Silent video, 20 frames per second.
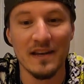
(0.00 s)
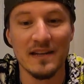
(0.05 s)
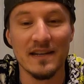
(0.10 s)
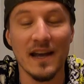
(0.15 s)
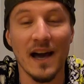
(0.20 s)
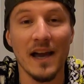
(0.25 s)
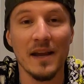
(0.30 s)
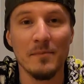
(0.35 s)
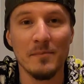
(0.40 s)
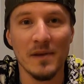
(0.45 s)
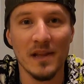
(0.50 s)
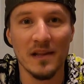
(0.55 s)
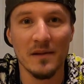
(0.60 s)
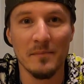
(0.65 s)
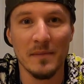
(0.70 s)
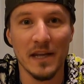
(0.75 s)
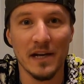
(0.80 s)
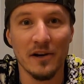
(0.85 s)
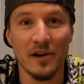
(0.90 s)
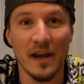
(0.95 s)

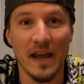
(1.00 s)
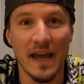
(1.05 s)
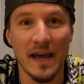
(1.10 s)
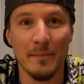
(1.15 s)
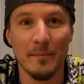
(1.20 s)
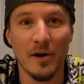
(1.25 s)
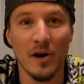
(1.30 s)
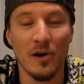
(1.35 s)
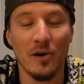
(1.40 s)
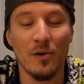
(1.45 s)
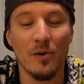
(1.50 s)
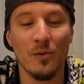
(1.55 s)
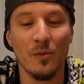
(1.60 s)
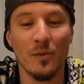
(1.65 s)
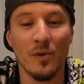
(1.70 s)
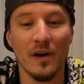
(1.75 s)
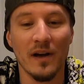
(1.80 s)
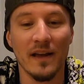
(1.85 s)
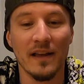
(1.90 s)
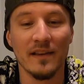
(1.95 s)
9mm ammo
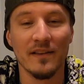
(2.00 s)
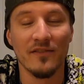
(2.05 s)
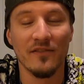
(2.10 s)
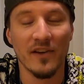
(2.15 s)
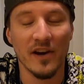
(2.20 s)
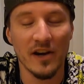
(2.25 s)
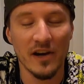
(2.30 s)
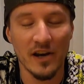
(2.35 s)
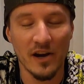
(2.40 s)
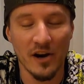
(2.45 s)
was very